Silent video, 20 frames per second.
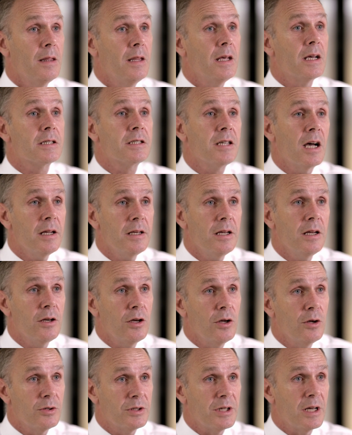The
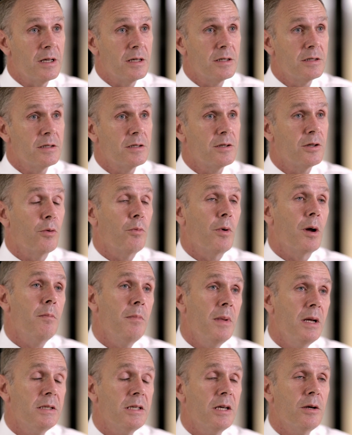exciting news is that we're
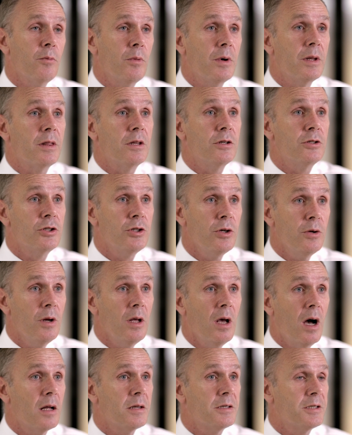meeting with the
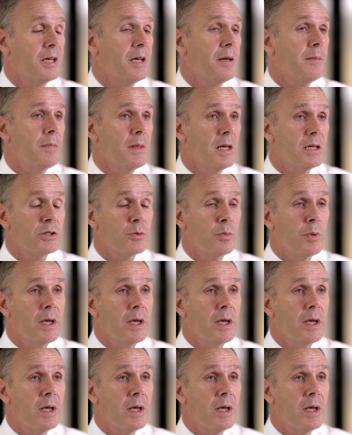Juilliard team this